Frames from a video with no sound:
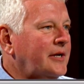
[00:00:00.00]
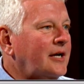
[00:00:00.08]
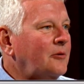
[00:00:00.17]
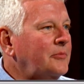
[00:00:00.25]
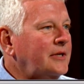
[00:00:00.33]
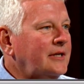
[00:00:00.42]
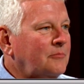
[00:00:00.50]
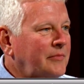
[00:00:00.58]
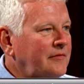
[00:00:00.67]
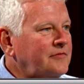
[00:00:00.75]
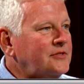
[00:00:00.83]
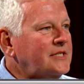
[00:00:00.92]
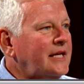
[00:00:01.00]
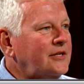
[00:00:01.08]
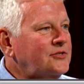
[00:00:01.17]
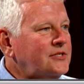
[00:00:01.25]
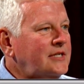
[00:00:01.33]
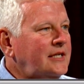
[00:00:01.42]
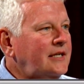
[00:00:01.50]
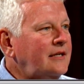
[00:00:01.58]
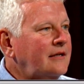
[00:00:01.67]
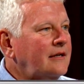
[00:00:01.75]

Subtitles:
company in Memphis, Tennessee.